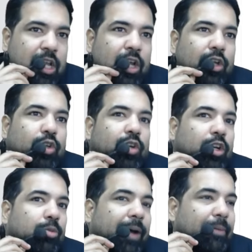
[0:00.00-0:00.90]
You need to
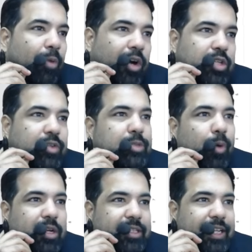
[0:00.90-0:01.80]
buy bonds. Which
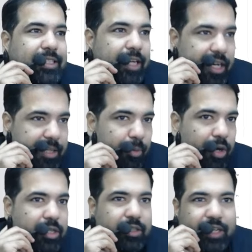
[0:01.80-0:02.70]
bonds, guys? Adani bonds,
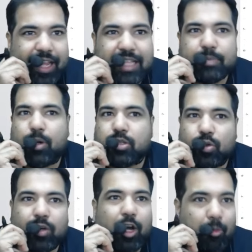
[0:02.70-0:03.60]
Reliance bonds? No.
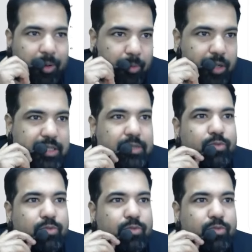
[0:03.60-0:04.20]
Government bonds.